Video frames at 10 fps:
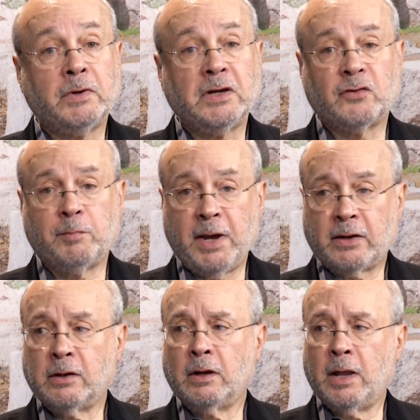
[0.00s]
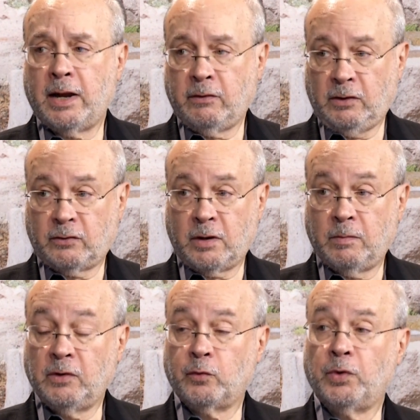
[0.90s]
expect that a lot of these
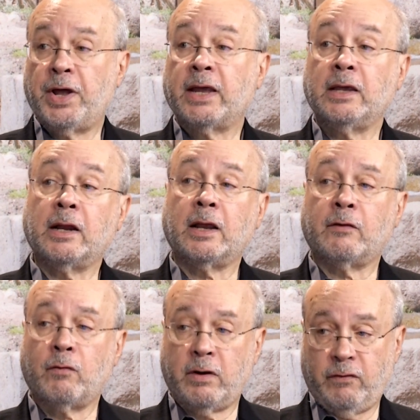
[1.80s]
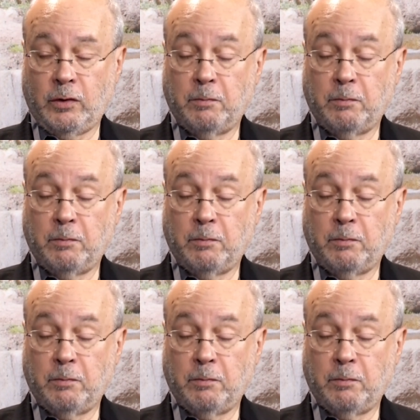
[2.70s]
companies will not yet have revenue,